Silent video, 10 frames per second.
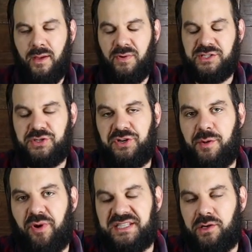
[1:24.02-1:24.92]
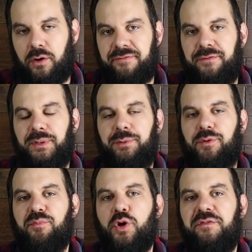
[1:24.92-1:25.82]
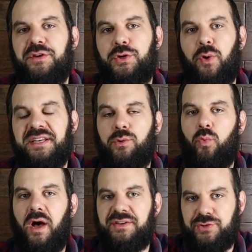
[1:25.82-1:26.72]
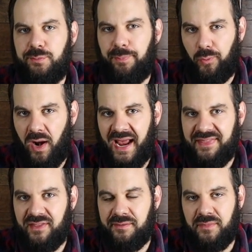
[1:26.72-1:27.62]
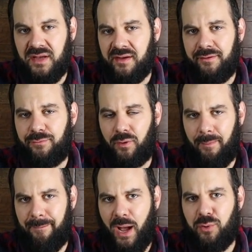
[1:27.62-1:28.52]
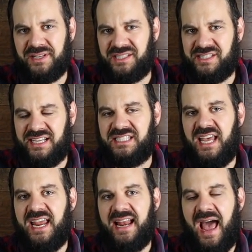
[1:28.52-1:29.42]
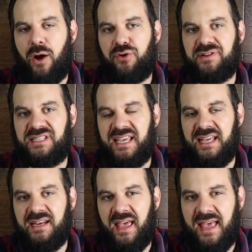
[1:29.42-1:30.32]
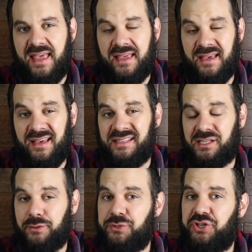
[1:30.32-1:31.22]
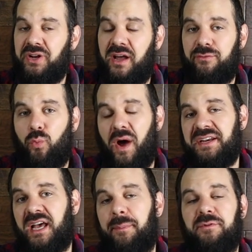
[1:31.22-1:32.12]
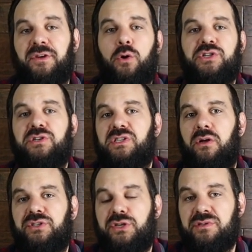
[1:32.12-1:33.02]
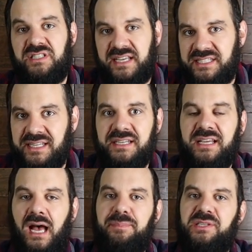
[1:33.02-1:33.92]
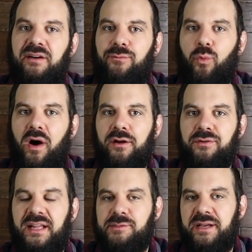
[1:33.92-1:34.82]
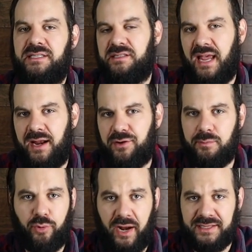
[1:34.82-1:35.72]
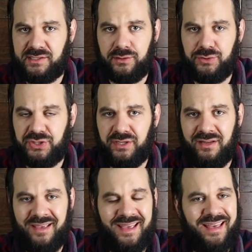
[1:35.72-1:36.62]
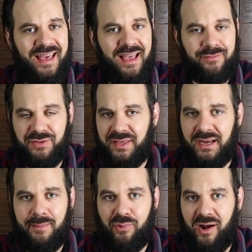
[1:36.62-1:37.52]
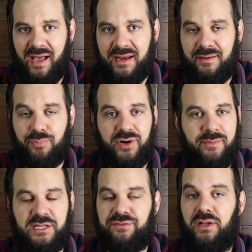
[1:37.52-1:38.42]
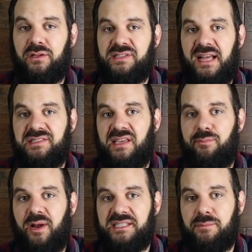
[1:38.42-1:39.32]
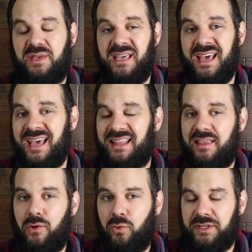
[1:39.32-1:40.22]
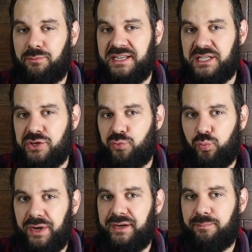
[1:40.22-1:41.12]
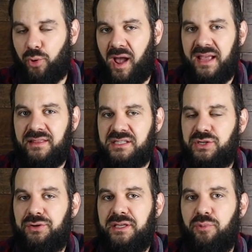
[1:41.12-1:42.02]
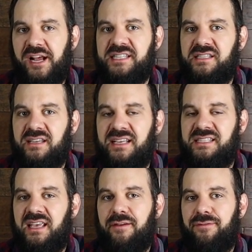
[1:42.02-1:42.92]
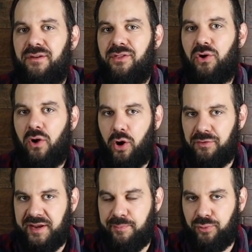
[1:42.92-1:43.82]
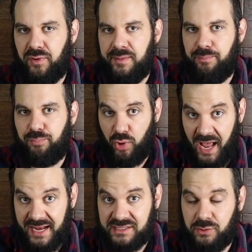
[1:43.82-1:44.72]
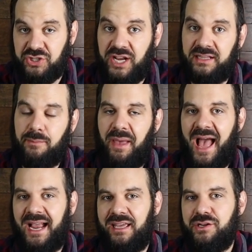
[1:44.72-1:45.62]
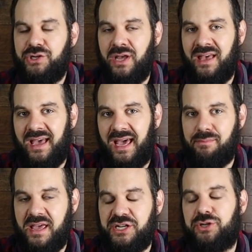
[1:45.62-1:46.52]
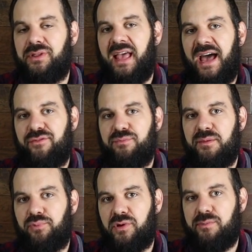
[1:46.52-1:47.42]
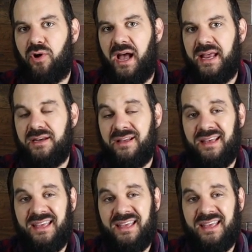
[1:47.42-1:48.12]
And once your turkey breasts are fully removed, you're going to want to brine them for about 6 to 8 hours in a solution of 1 cup of kosher salt to 16 cups of water. That's my standard brine solution. Everything I brine pretty much follows that same recipe. The only reason you wouldn't brine these turkey breasts is if they're already pre-brined. So check the package and make sure they haven't been pre-brined.